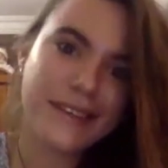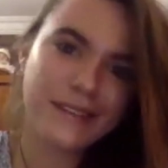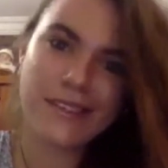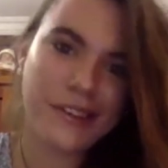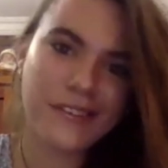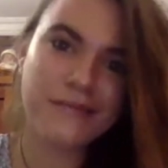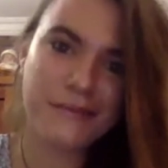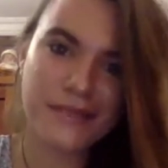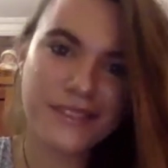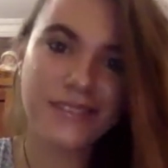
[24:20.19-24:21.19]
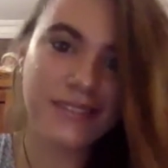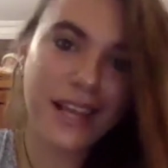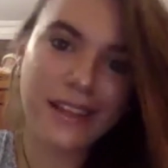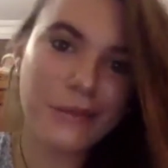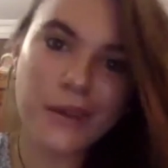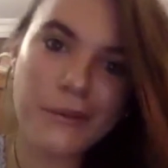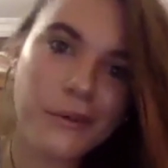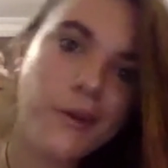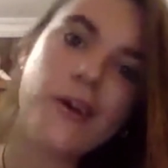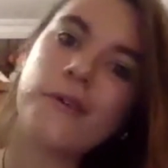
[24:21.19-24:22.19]
you know, telling them where we
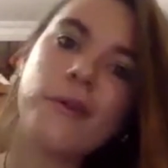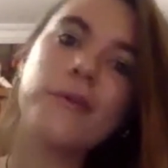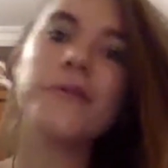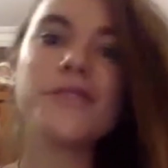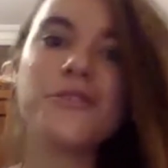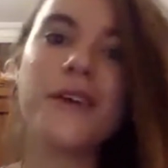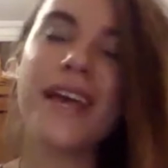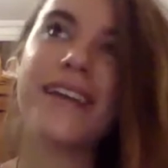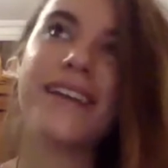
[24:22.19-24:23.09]
were and what we were doing.